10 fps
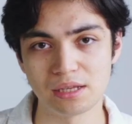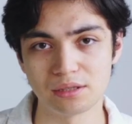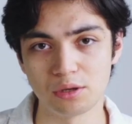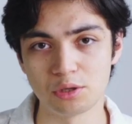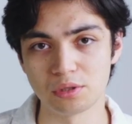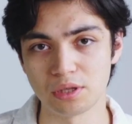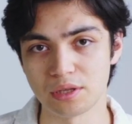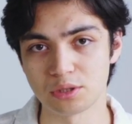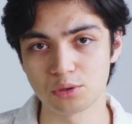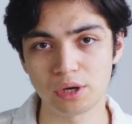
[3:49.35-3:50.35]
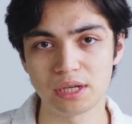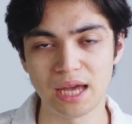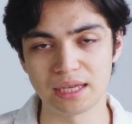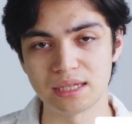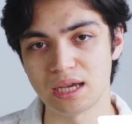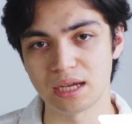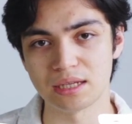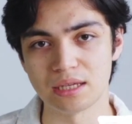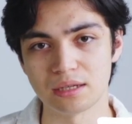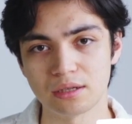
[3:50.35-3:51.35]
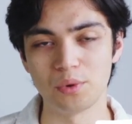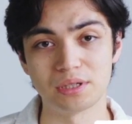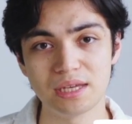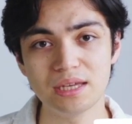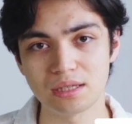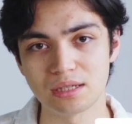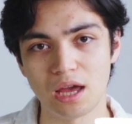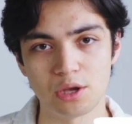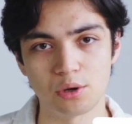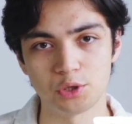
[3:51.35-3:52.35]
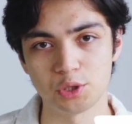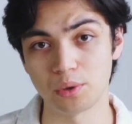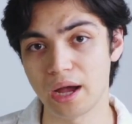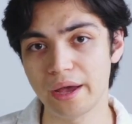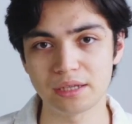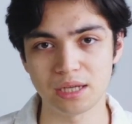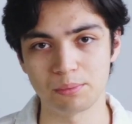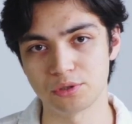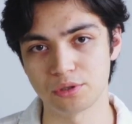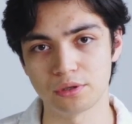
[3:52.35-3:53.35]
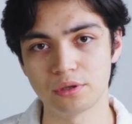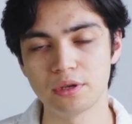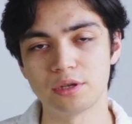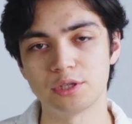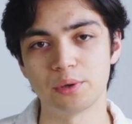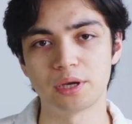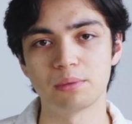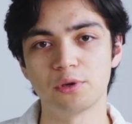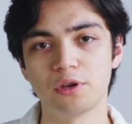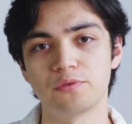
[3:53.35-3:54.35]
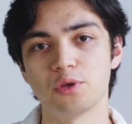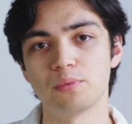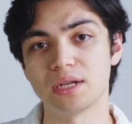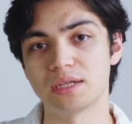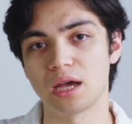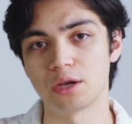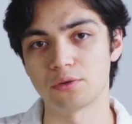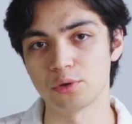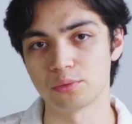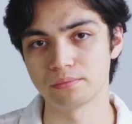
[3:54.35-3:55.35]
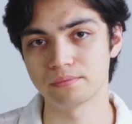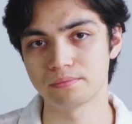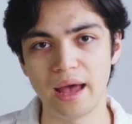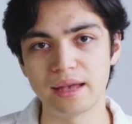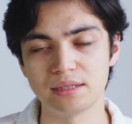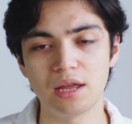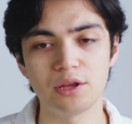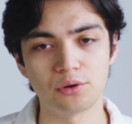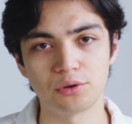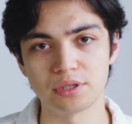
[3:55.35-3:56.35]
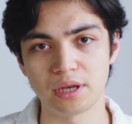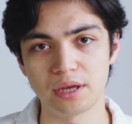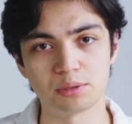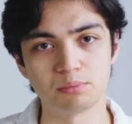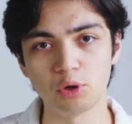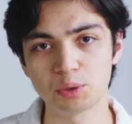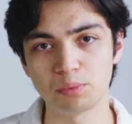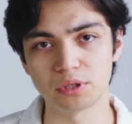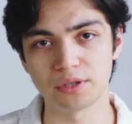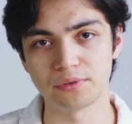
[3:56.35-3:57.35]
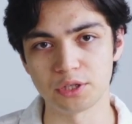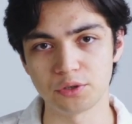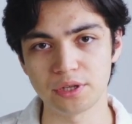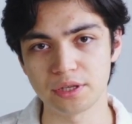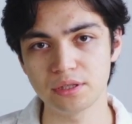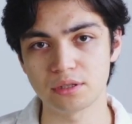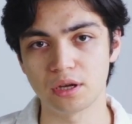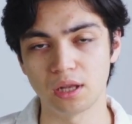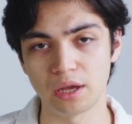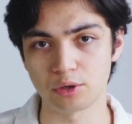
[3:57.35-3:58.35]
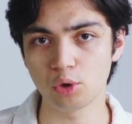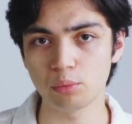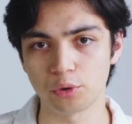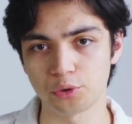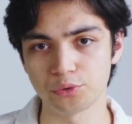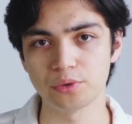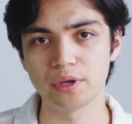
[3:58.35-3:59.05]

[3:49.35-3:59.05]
is done using the soradaki technique, which heats the Nerikō to a higher temperature so it can perfume an entire room. As Nerikō contains multiple different ingredients, unlike Kōboku,